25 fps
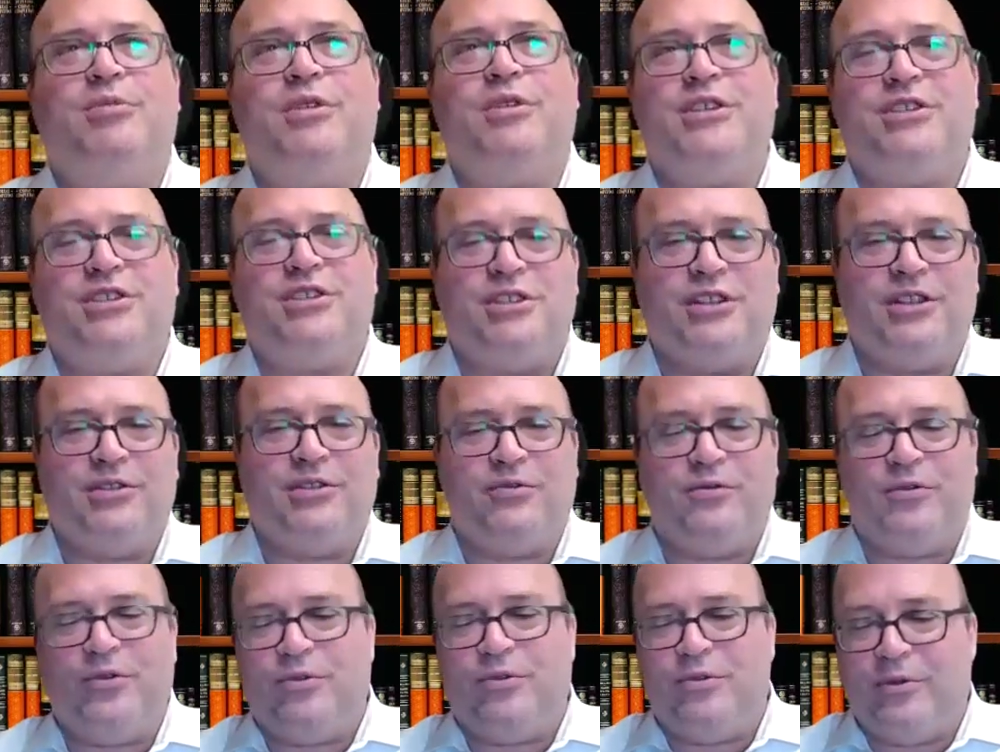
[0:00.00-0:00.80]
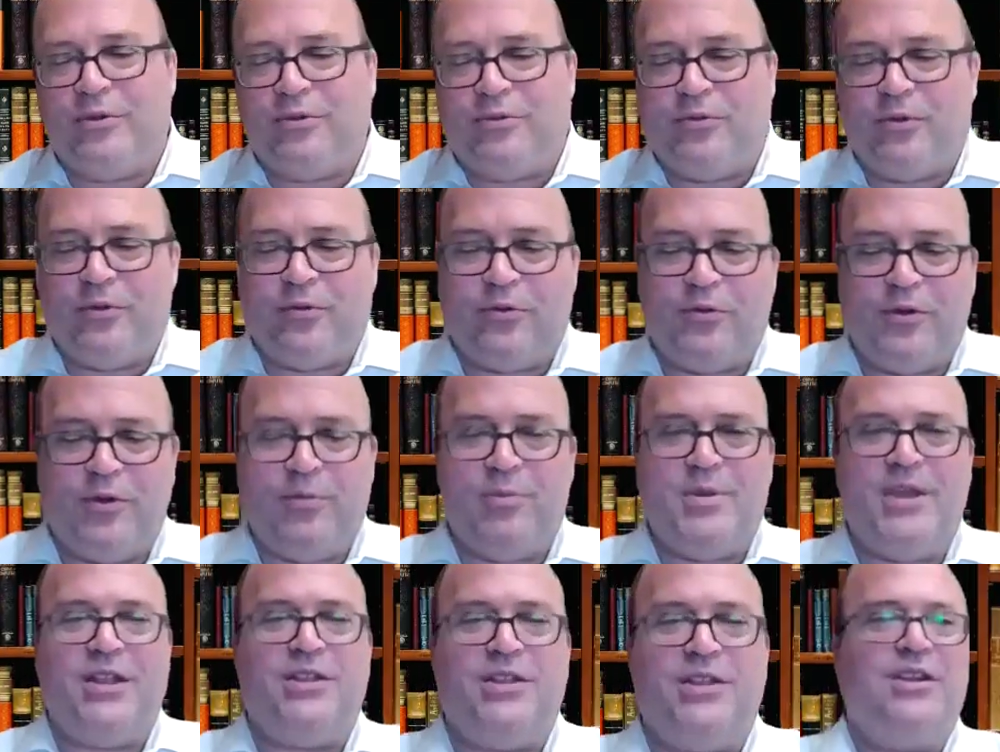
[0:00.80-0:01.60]
Because the
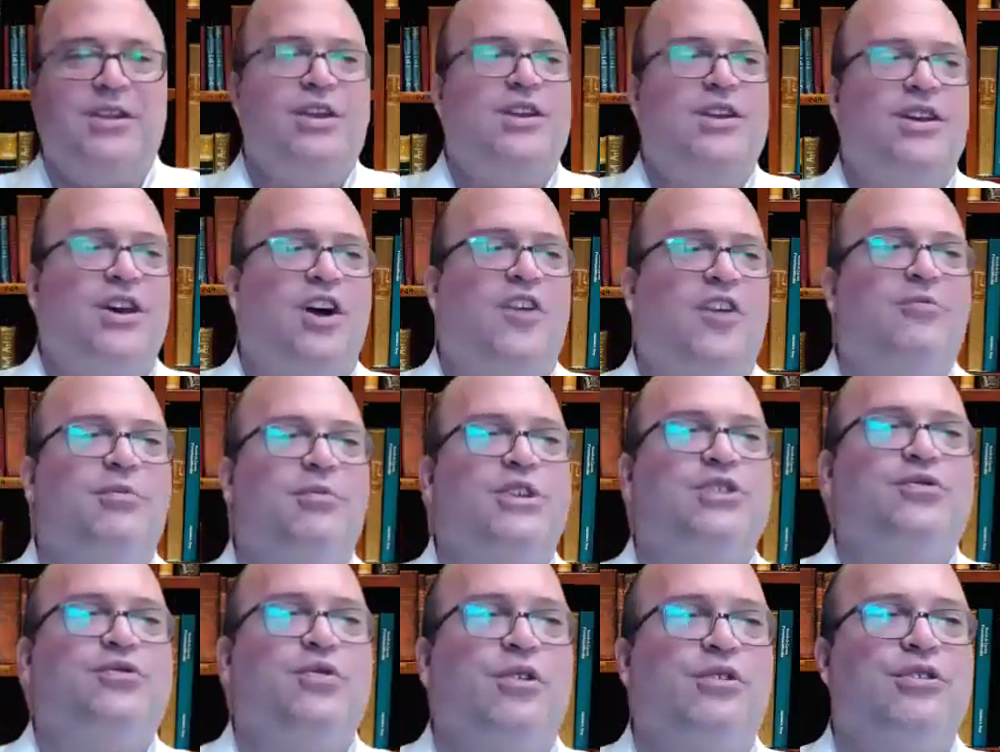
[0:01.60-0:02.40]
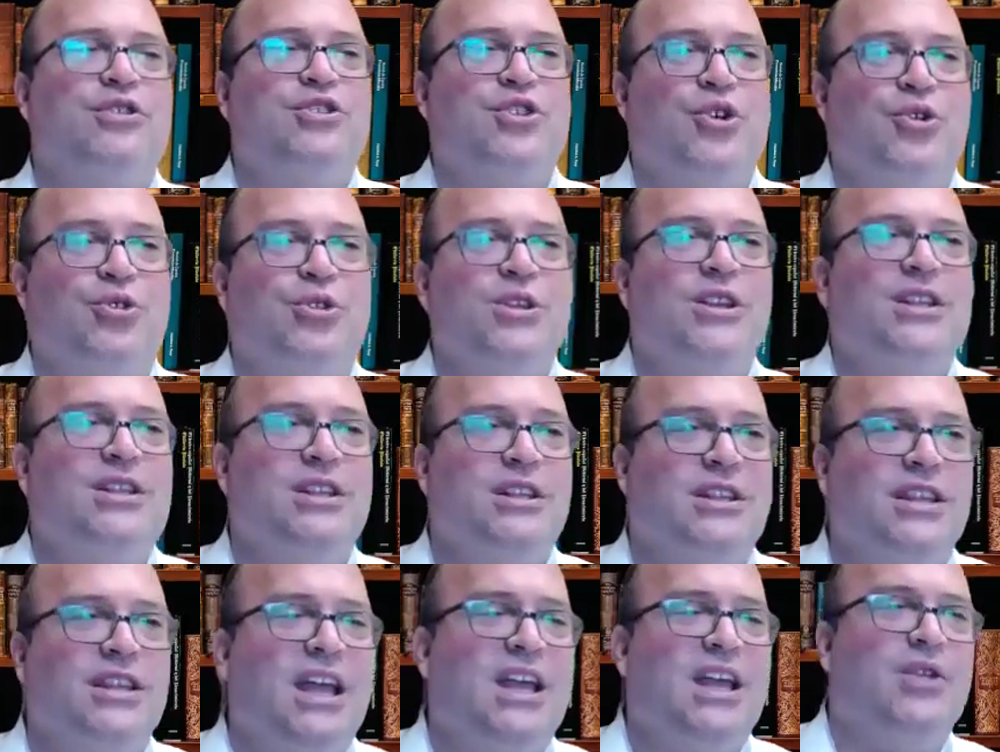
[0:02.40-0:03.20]
fulfillment of mitzvot is only in
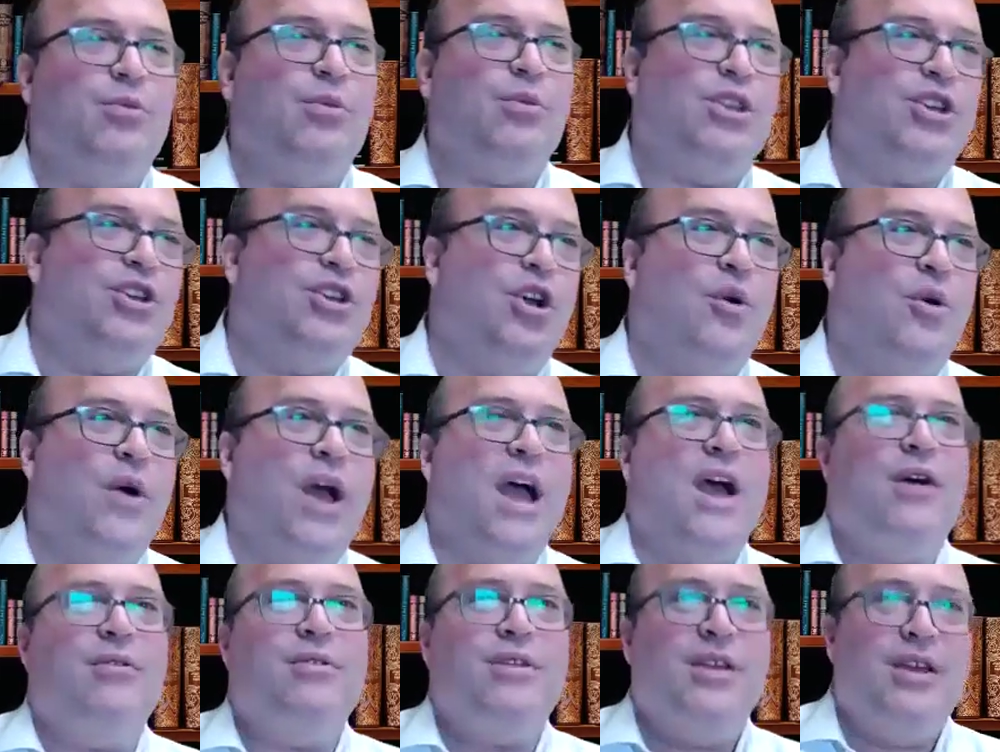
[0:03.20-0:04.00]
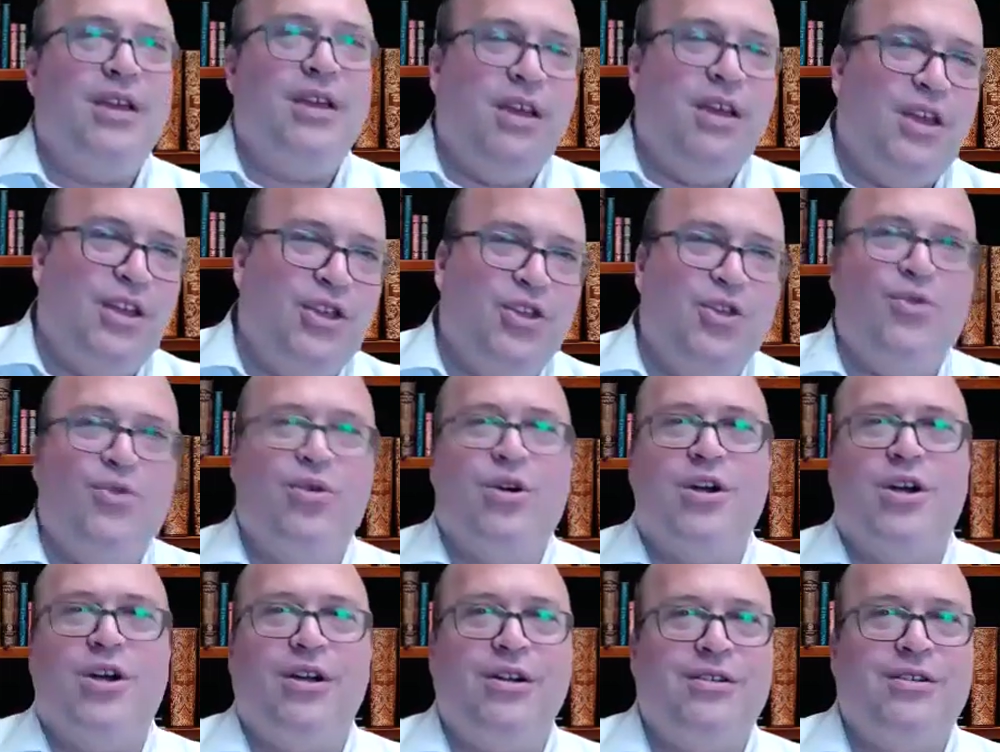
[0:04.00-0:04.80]
the land, and when you go out,
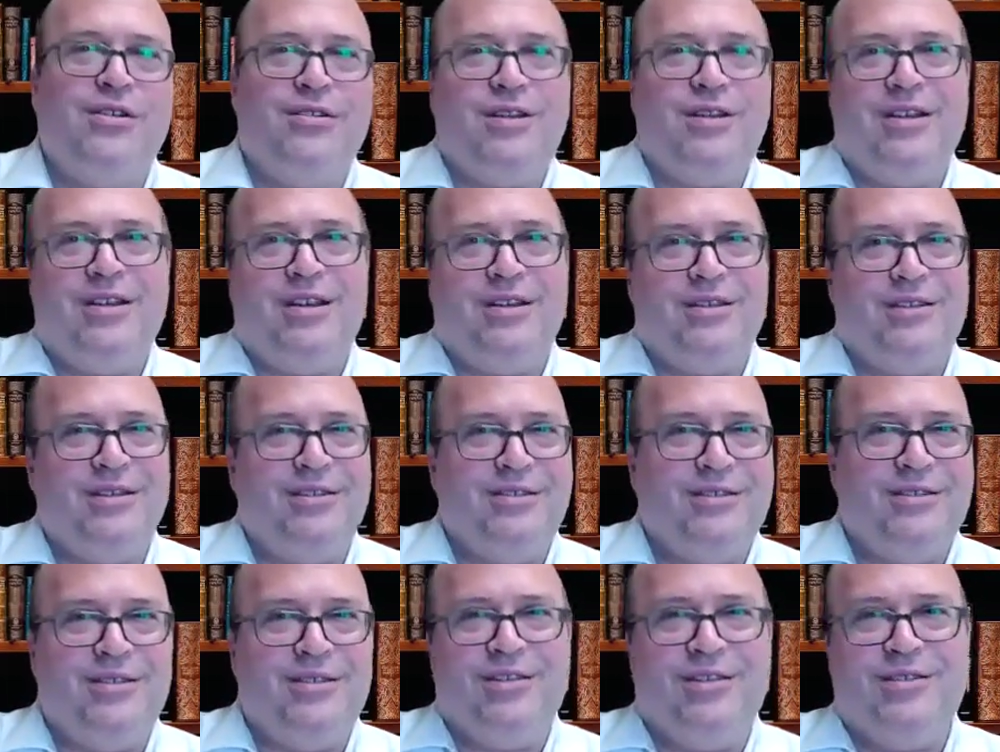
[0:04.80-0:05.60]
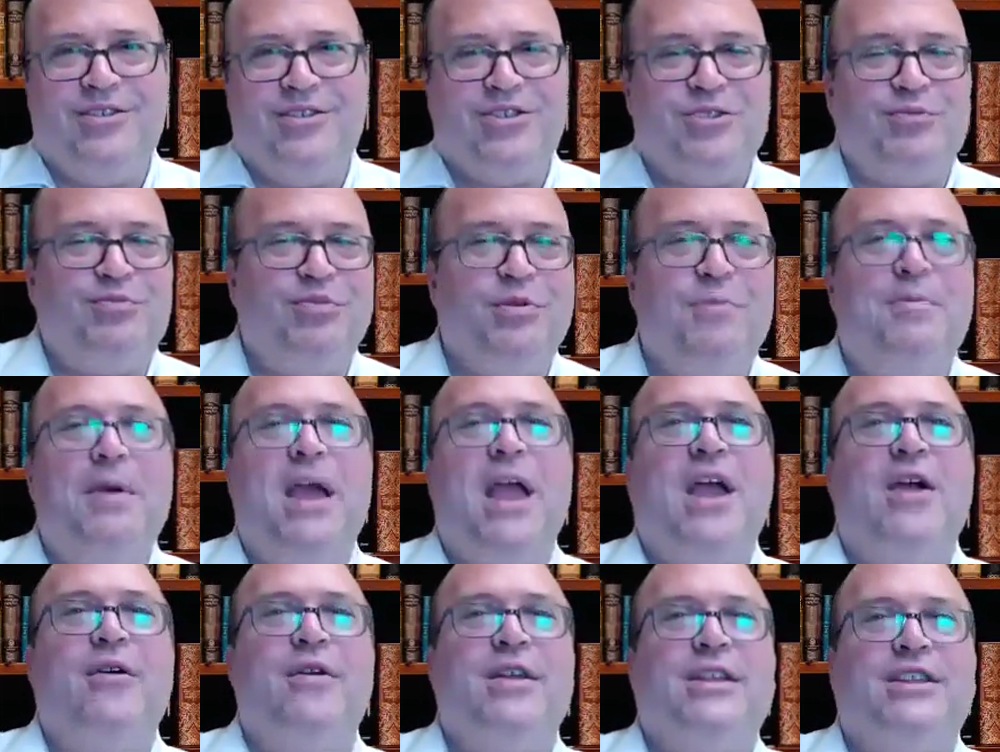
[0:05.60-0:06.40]
you are just
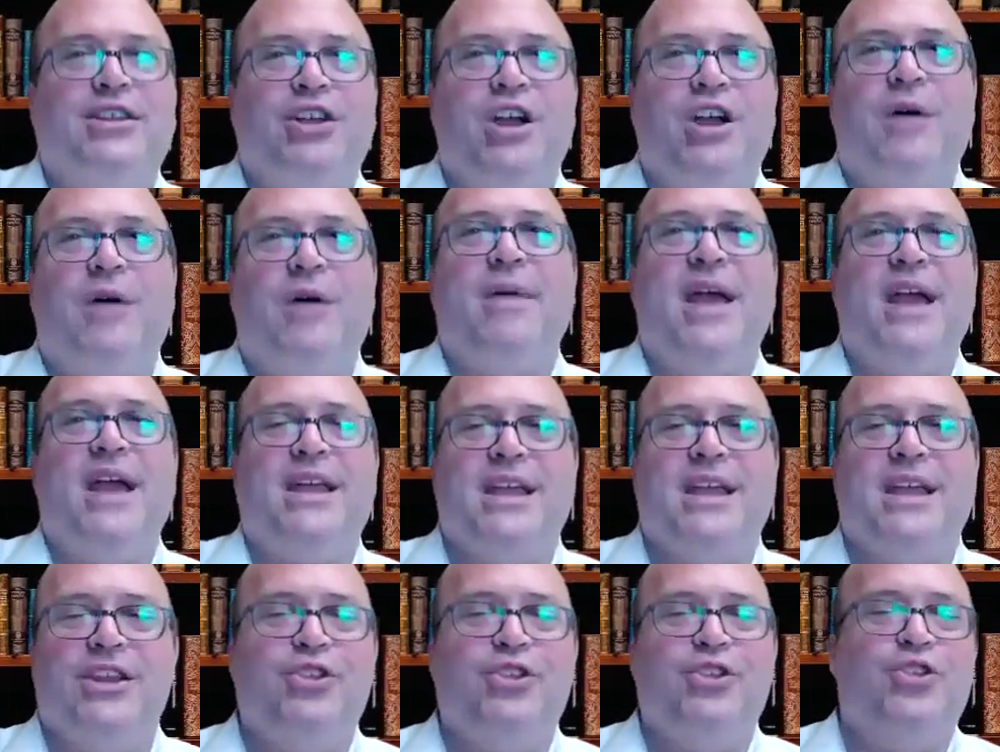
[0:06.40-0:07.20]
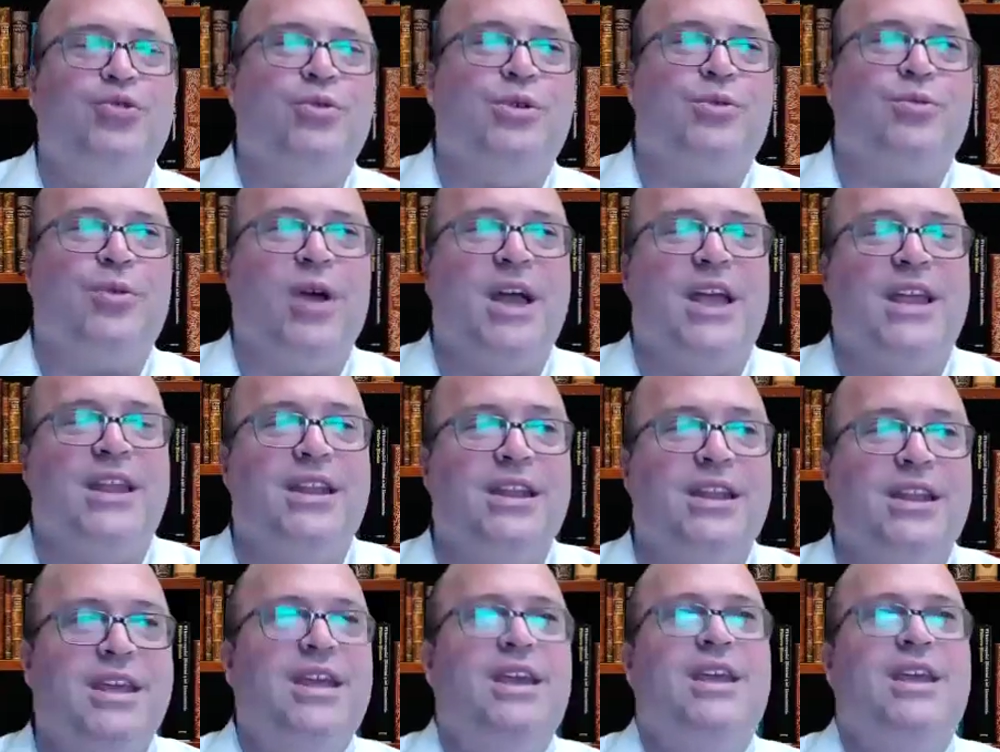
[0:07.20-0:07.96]
preparing to come back in and do it right.